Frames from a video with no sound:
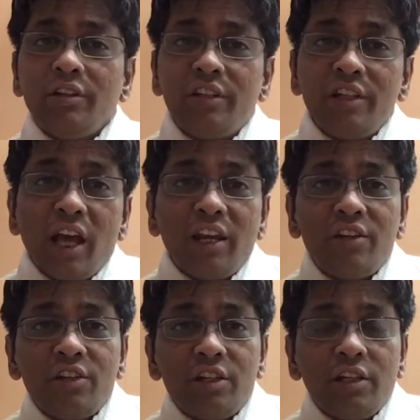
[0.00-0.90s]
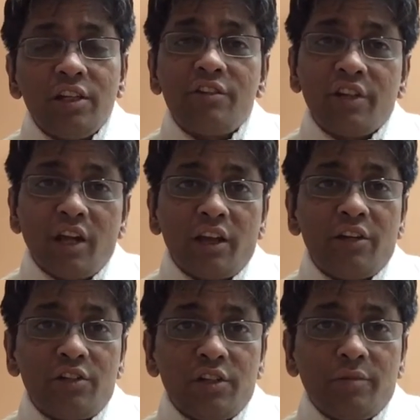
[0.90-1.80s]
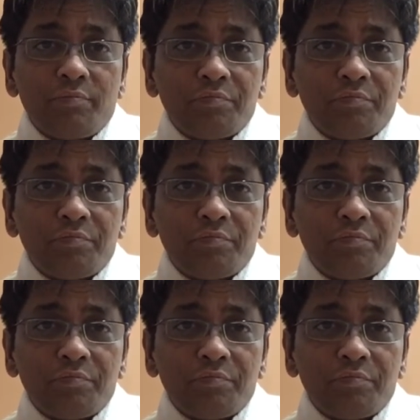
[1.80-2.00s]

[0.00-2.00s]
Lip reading: reality,